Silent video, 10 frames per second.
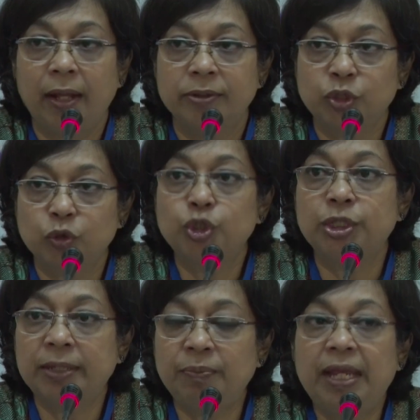
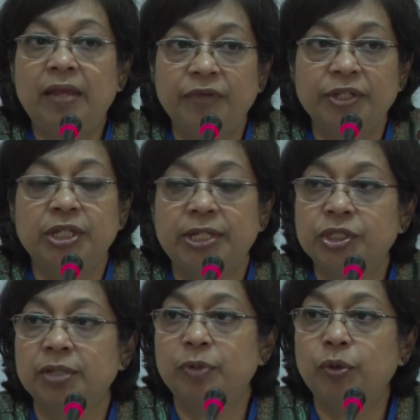social and behavior
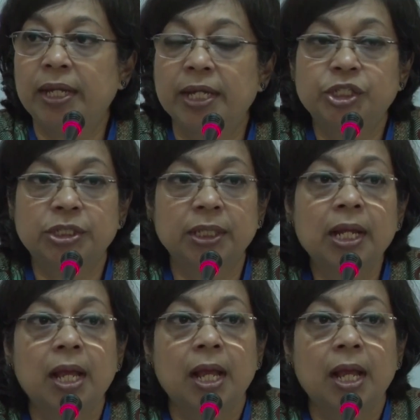change communication,